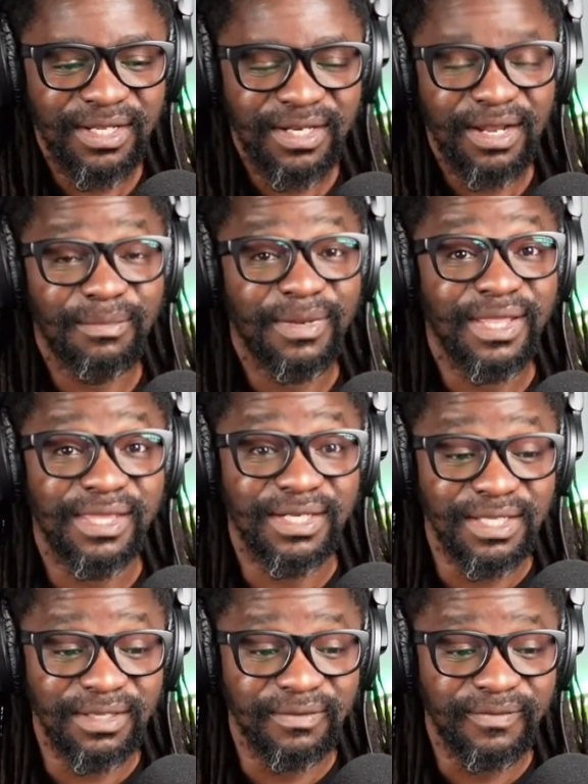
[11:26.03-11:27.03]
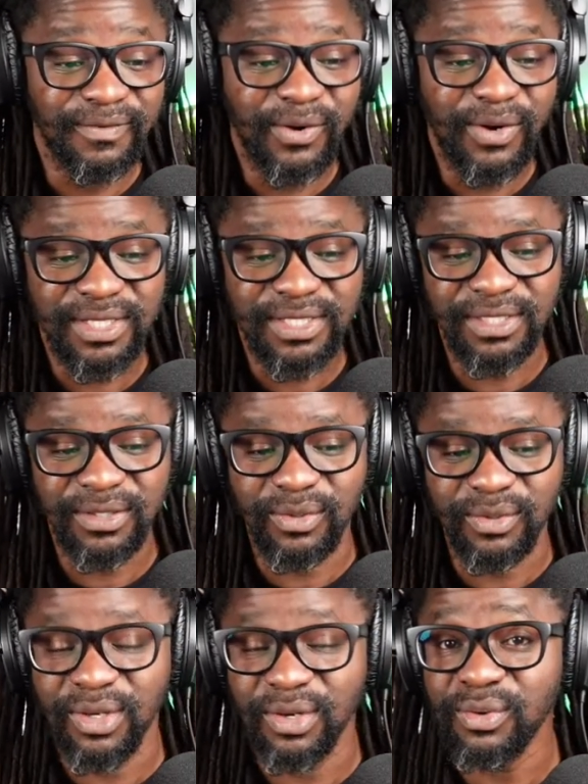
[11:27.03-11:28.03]
Number three, focusing
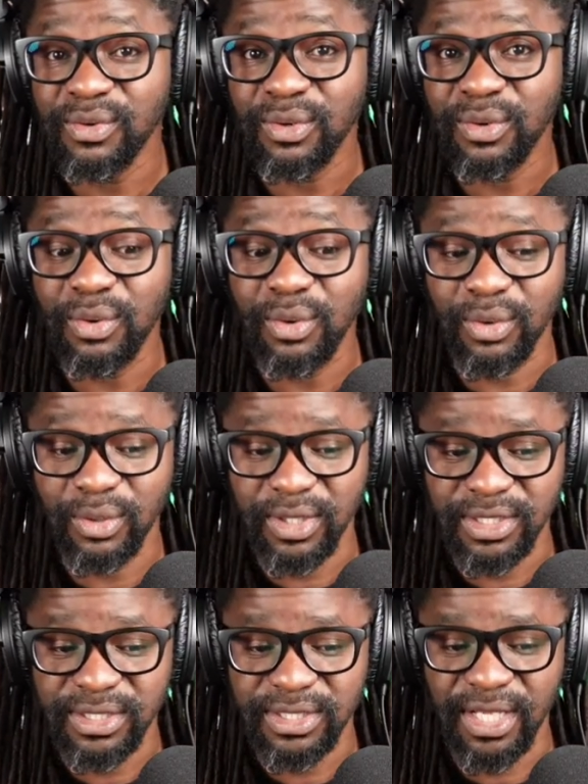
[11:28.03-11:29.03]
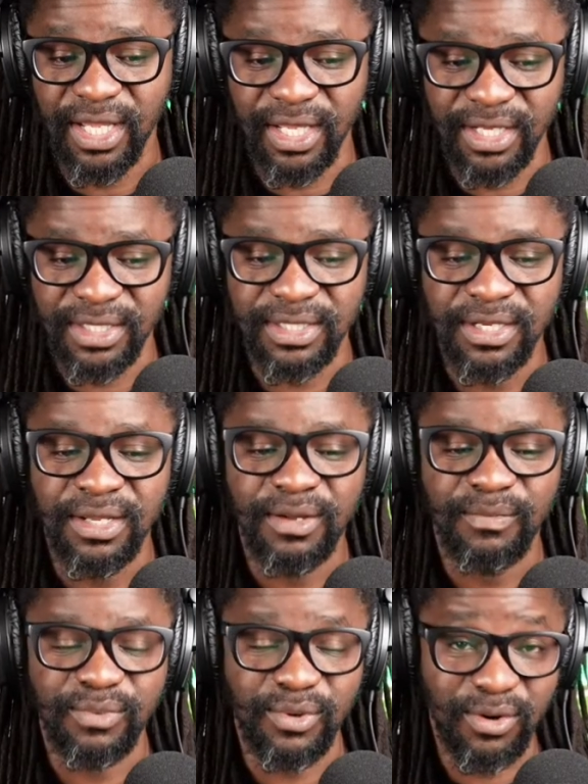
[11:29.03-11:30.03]
on your own goals and
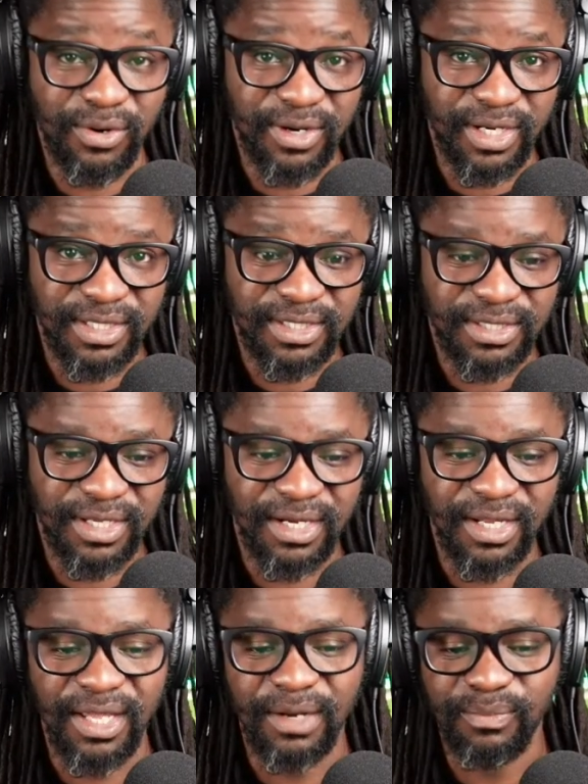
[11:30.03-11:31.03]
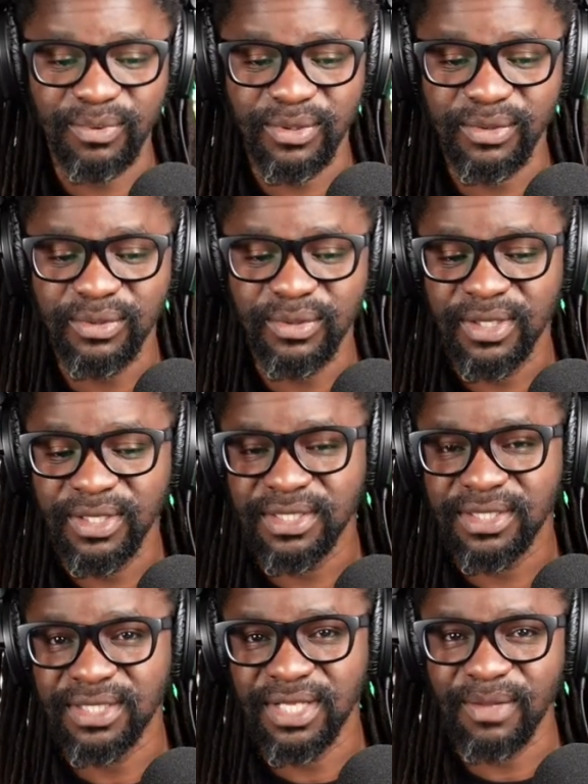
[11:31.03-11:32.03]
progress can help you
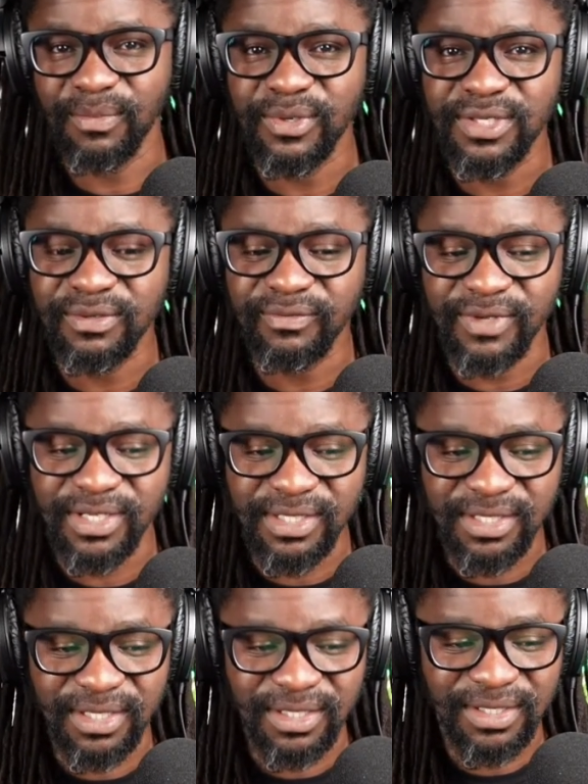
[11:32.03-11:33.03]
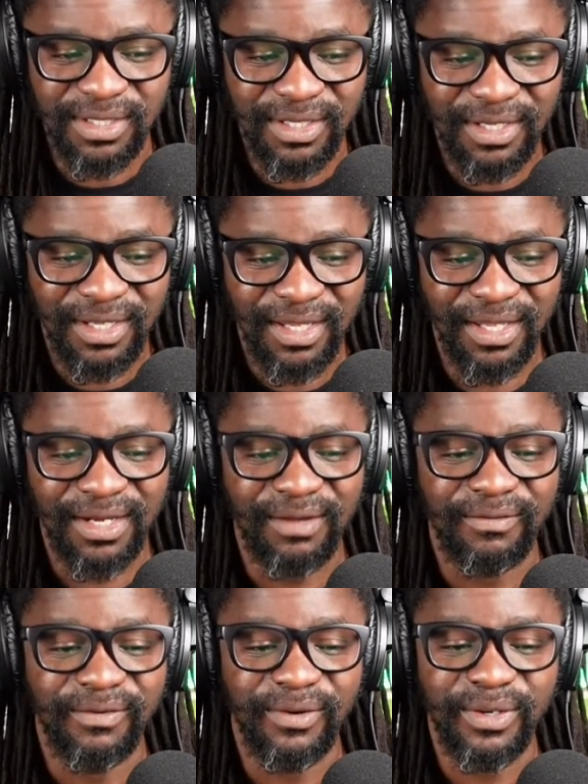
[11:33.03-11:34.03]
stay motivated and
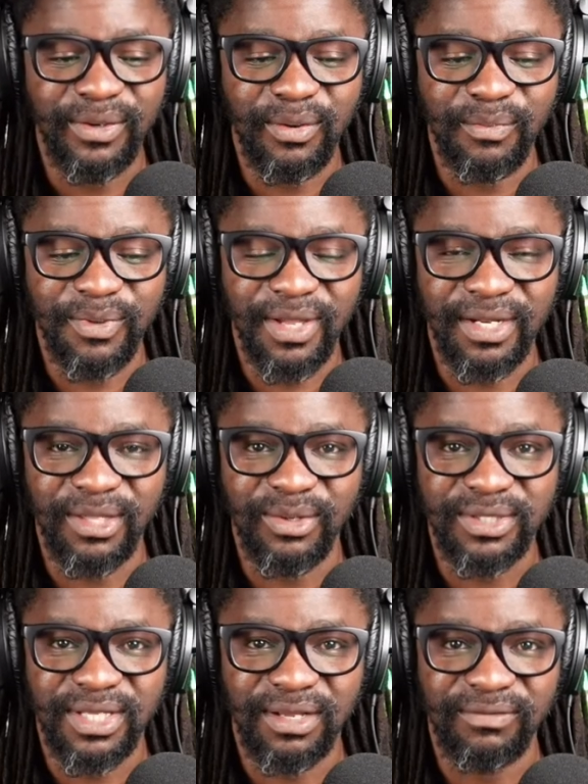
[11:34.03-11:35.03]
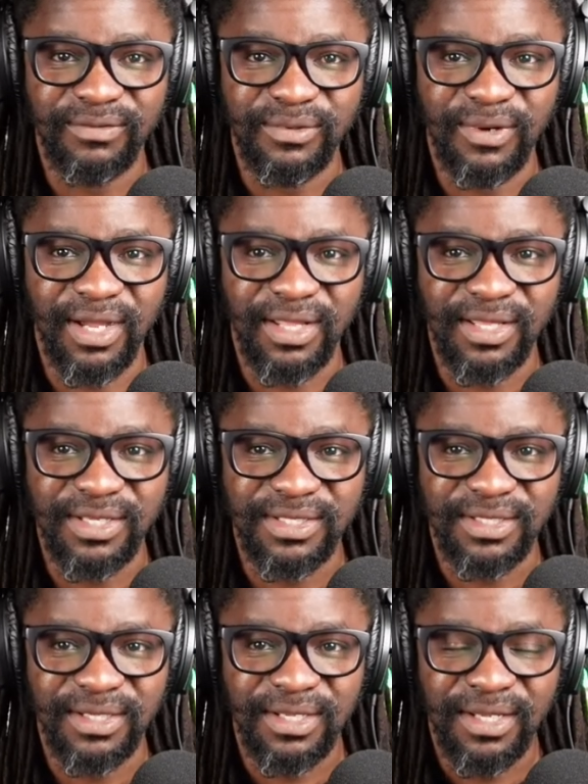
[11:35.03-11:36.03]
avoid comparing yourself to
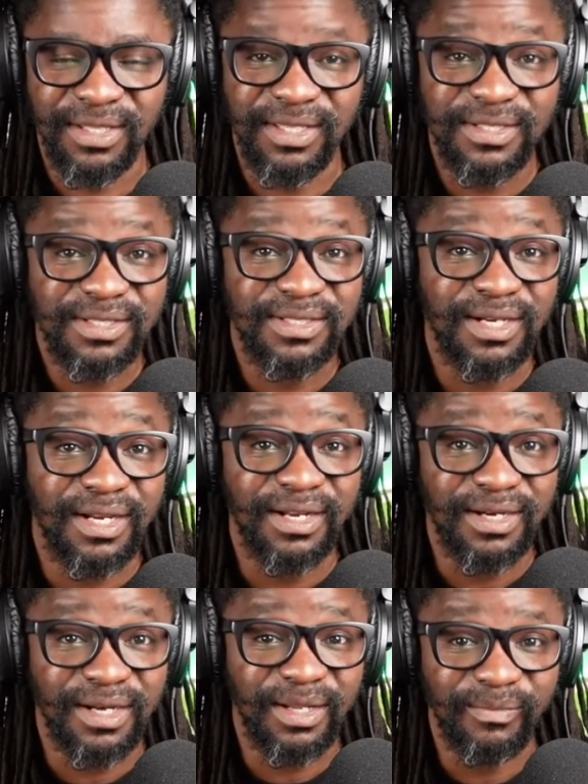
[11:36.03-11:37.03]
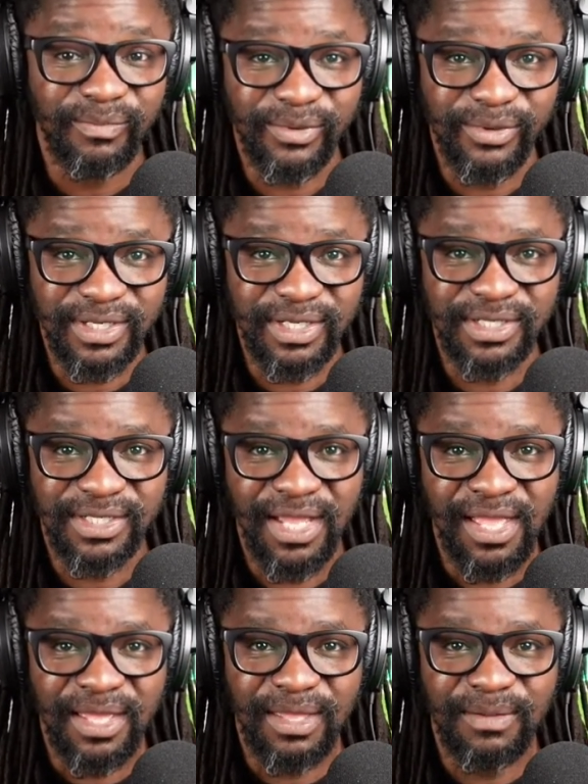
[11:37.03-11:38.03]
others. This is really, really important.
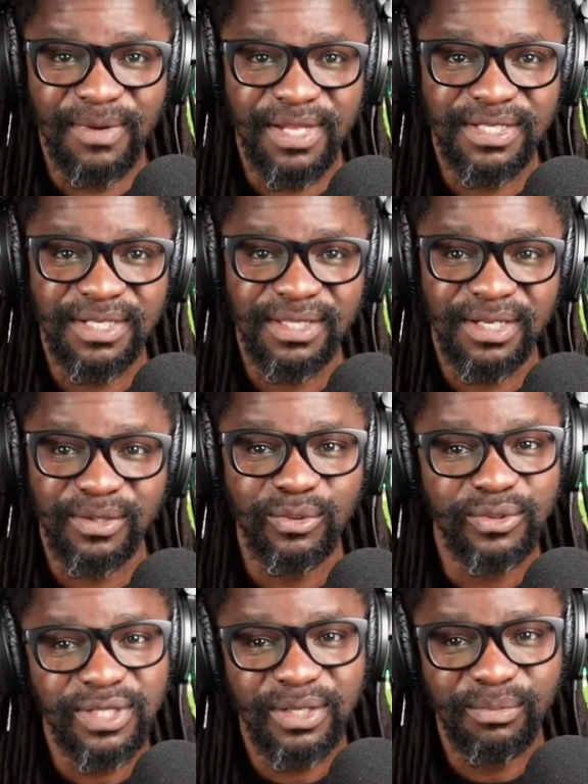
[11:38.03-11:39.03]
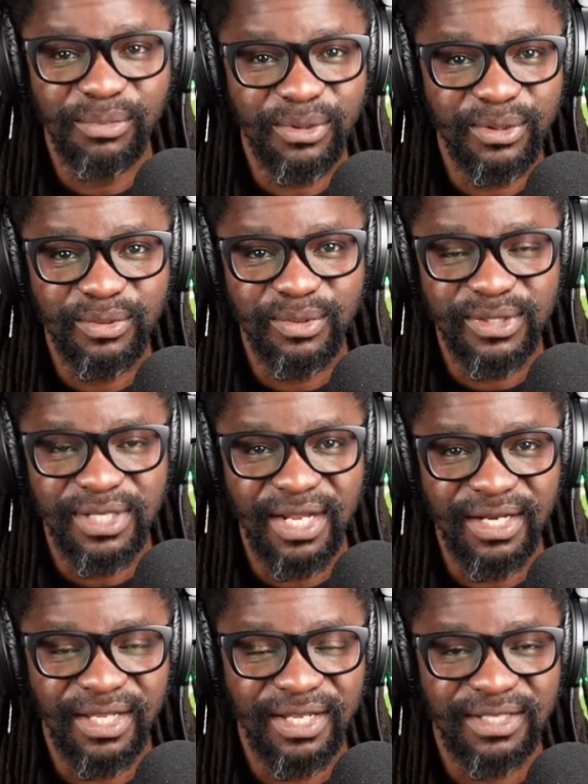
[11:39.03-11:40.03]
Imagine that Usain Bolt was
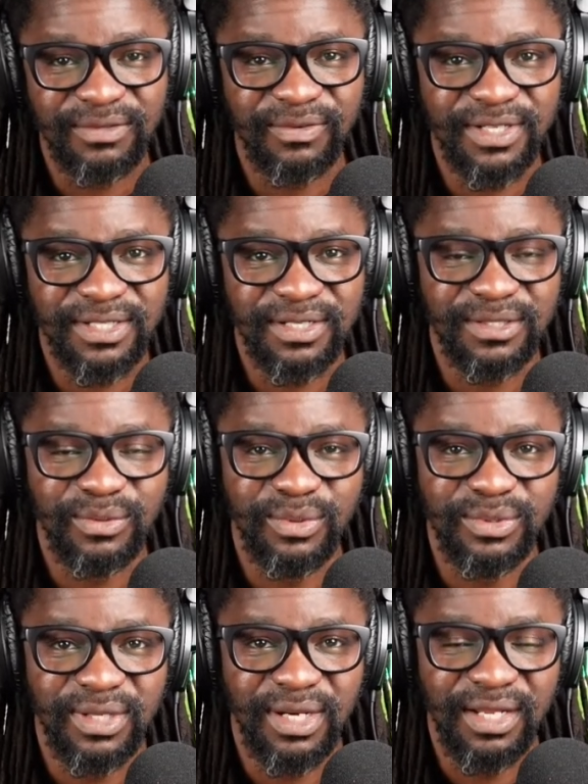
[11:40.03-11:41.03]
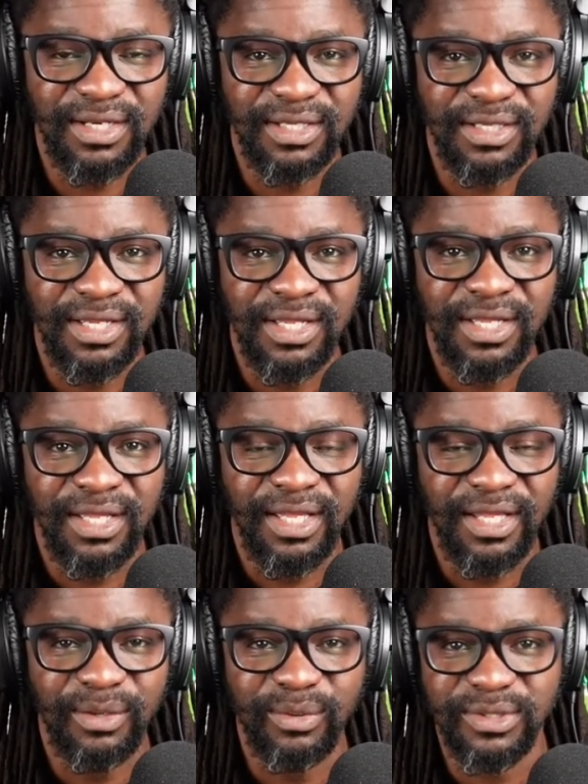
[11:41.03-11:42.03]
running as fast as he was running
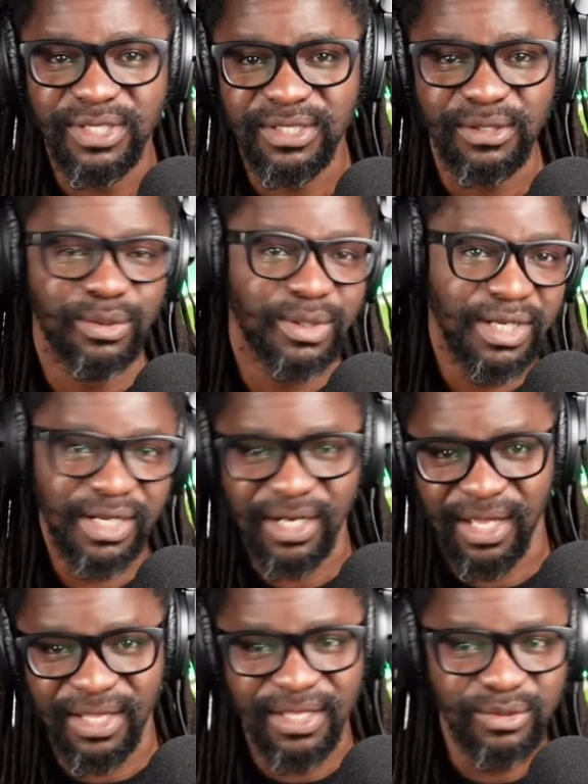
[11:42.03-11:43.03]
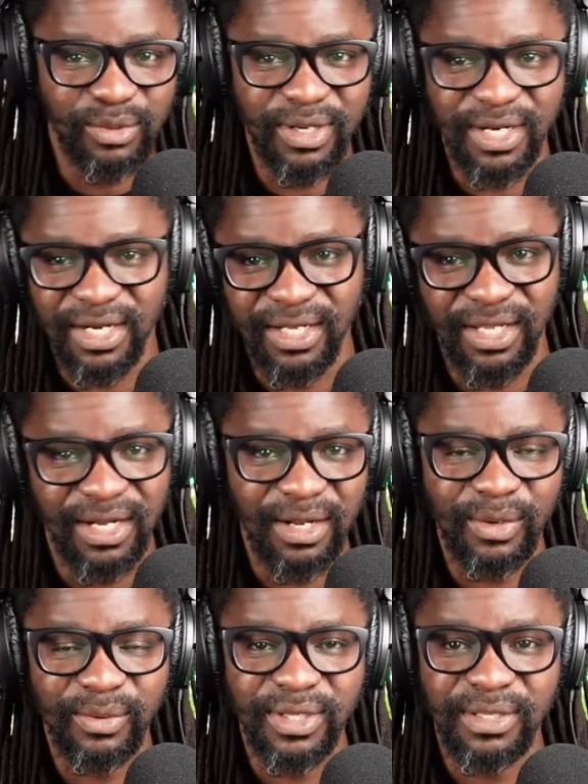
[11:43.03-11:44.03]
and he was just looking at others who are running
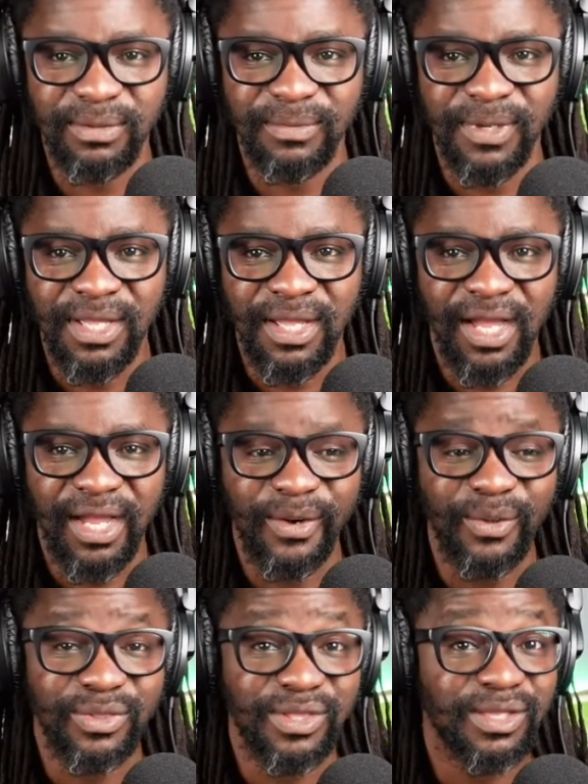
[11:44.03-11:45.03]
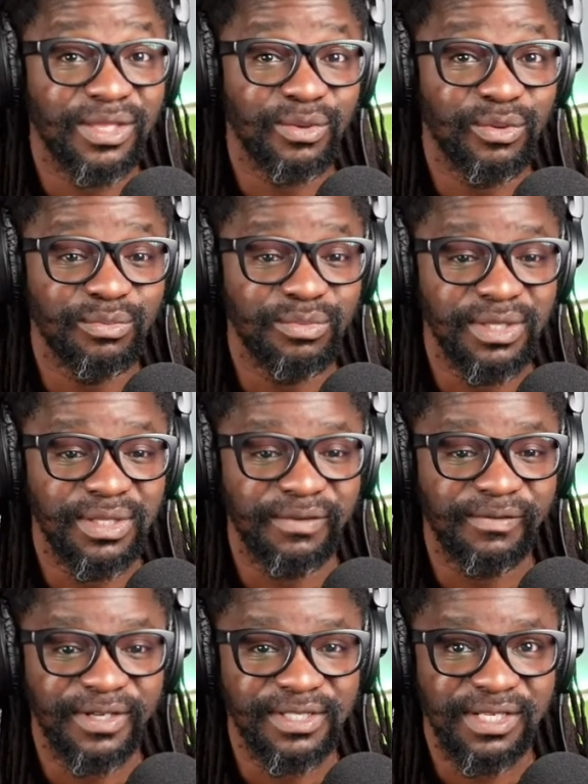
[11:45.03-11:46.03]
around him. I don't think he would be the
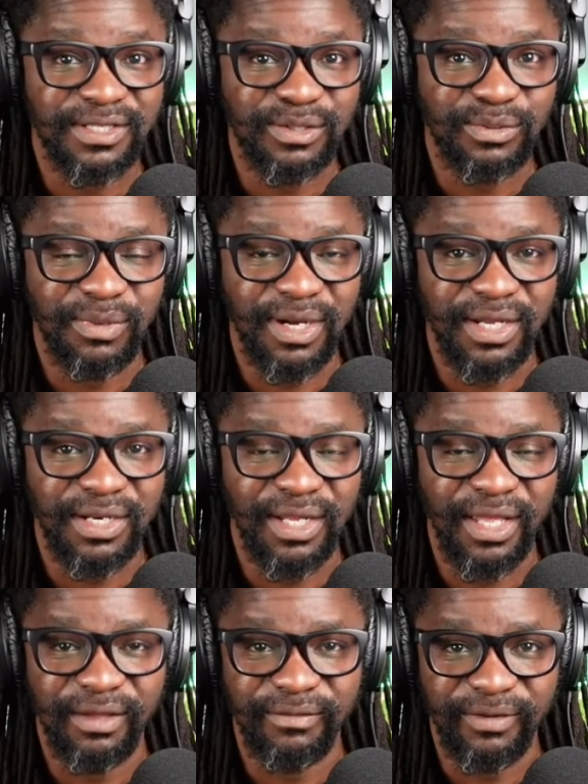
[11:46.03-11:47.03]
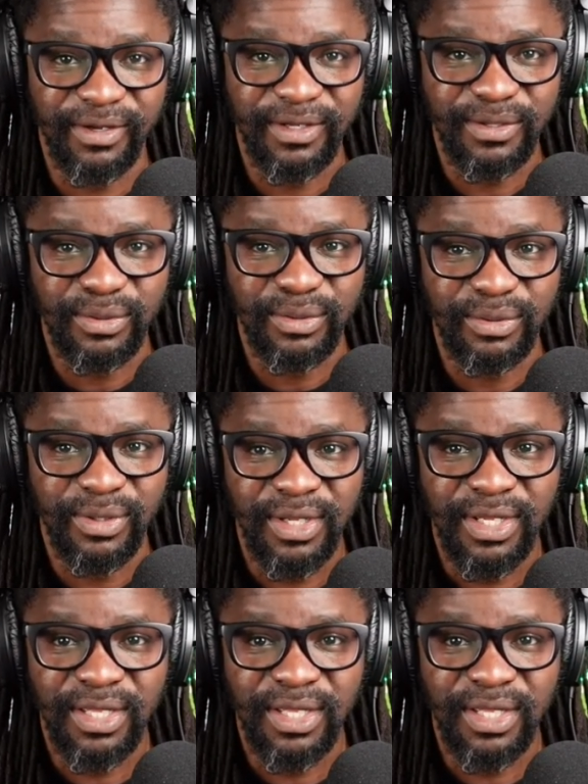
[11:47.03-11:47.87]
fastest man ever, you know.